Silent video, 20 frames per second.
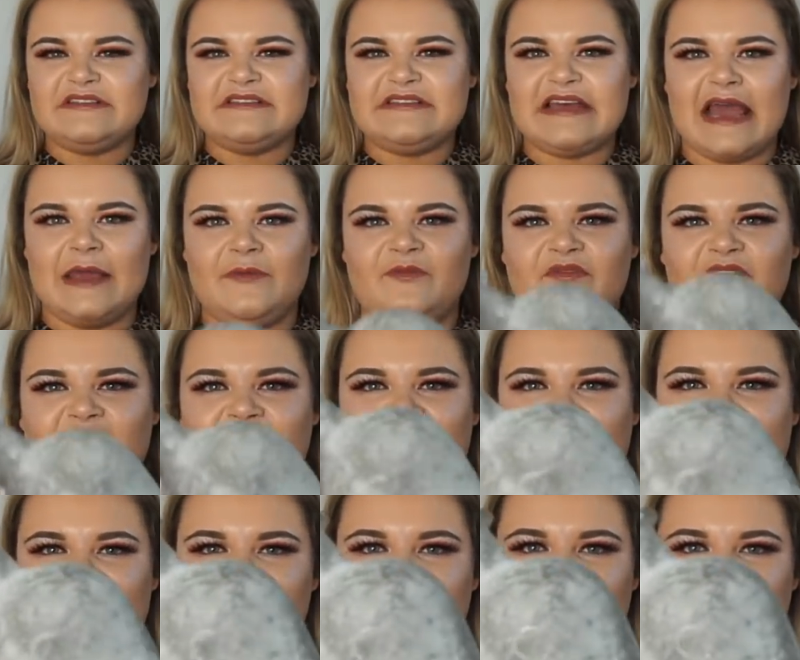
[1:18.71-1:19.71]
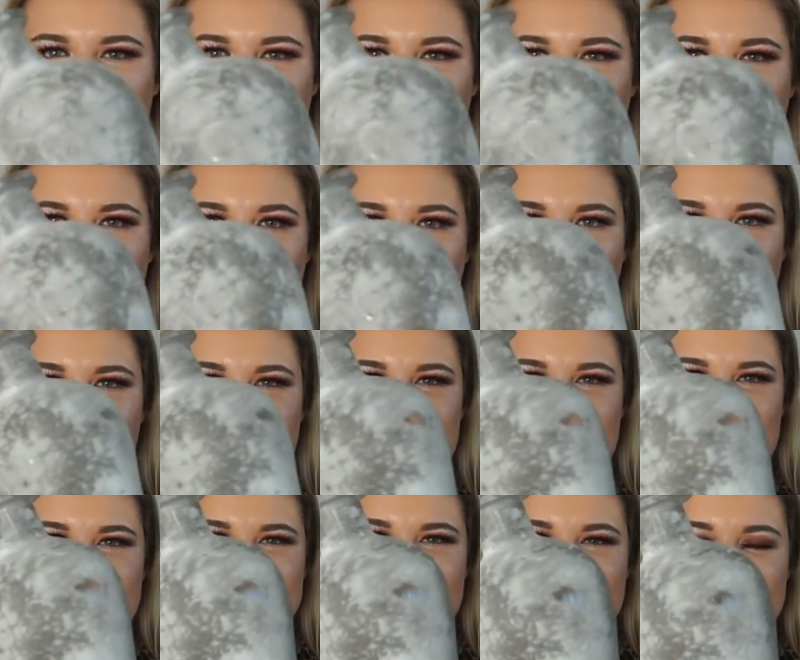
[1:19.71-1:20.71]
type vibe vase.
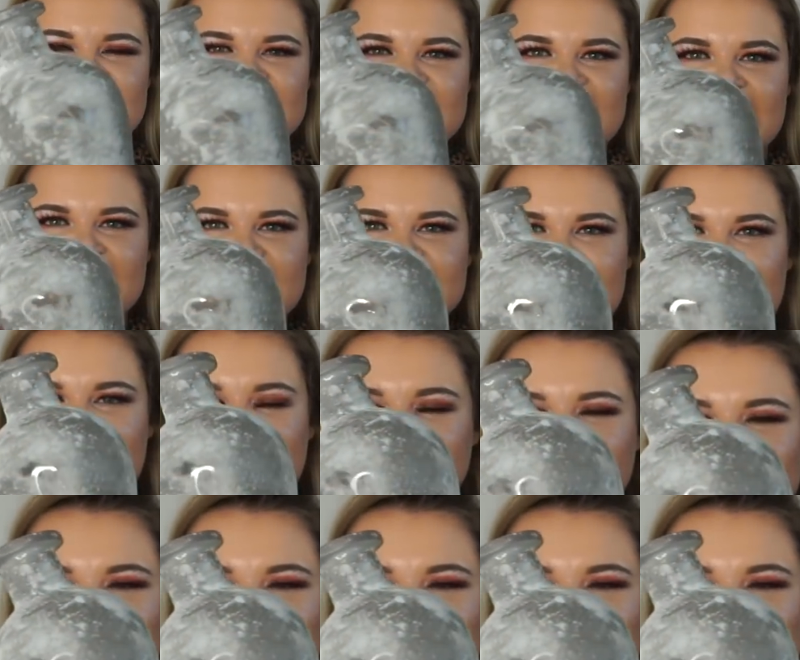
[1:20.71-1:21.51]
As you can see, it's kind of